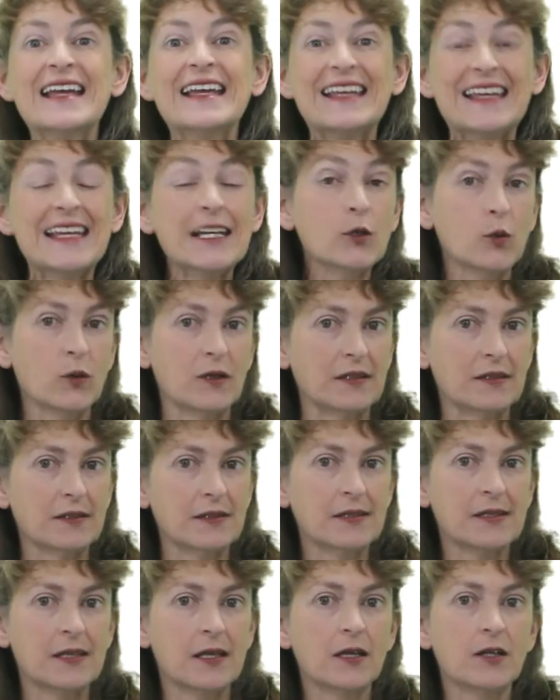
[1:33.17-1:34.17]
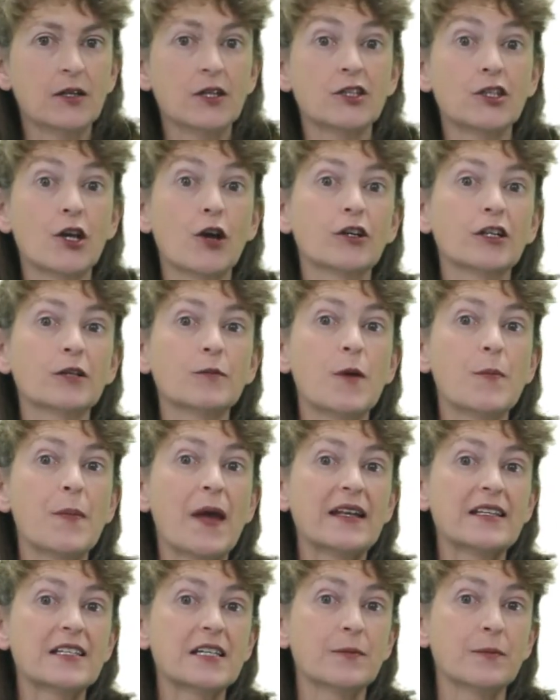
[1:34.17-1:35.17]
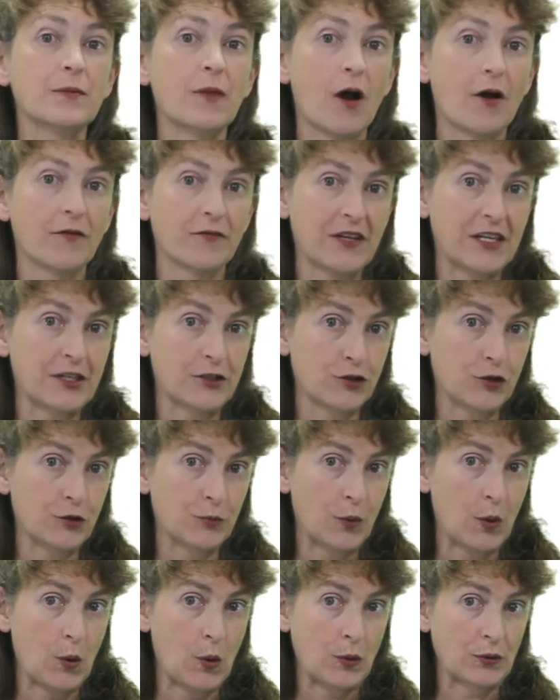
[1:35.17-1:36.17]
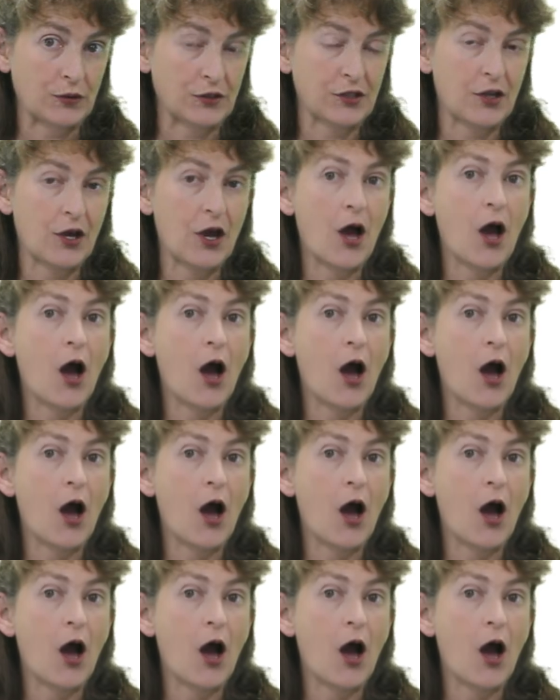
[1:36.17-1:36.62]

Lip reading: equals the total momentum of these two balls